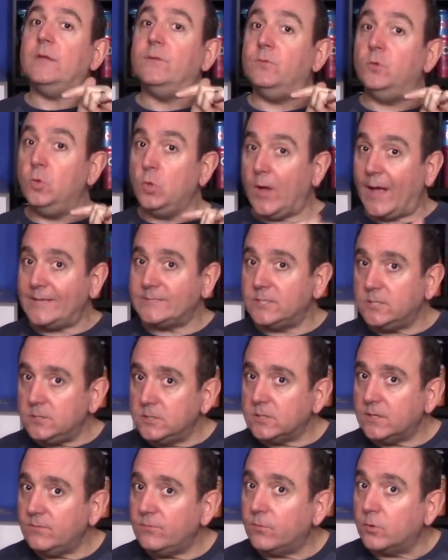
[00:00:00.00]
If you guys are
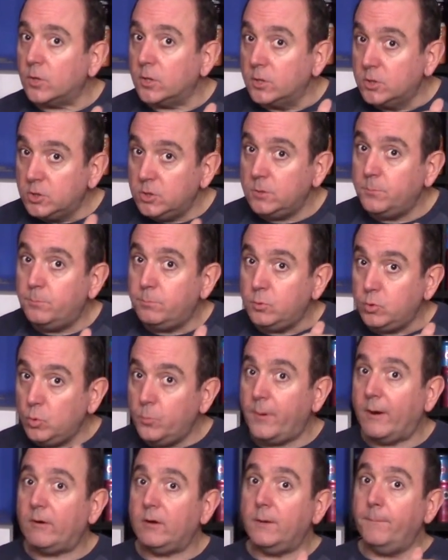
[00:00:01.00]
looking for a good
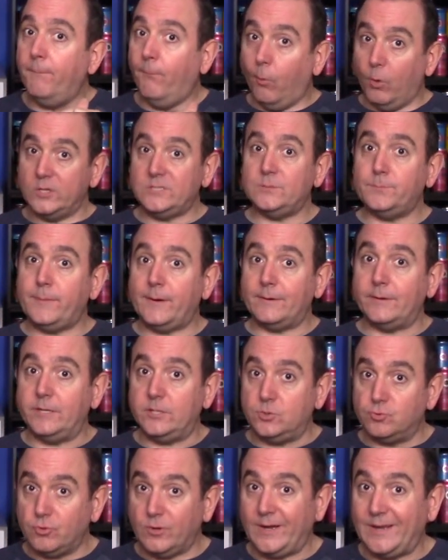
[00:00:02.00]
blueberry
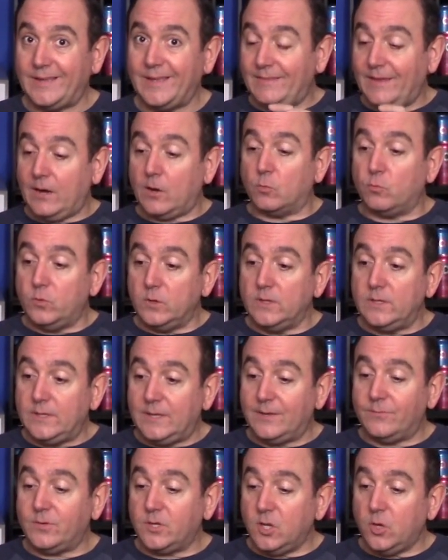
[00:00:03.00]
boysenberry drink, they are really
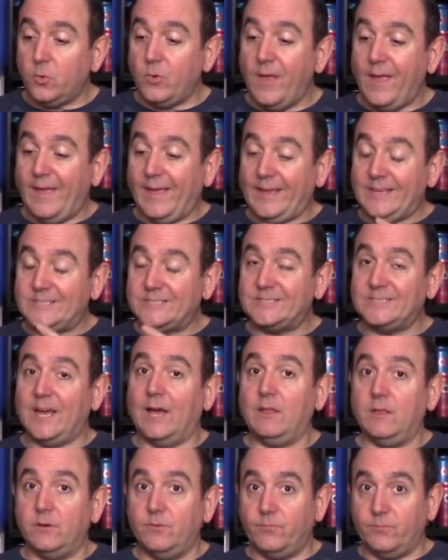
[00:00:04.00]
giving you a
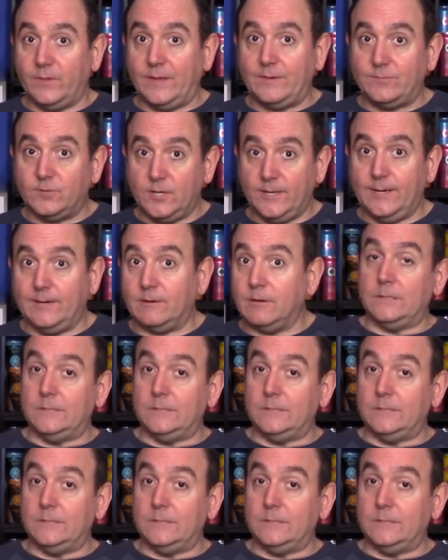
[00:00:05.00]
solid flavor here.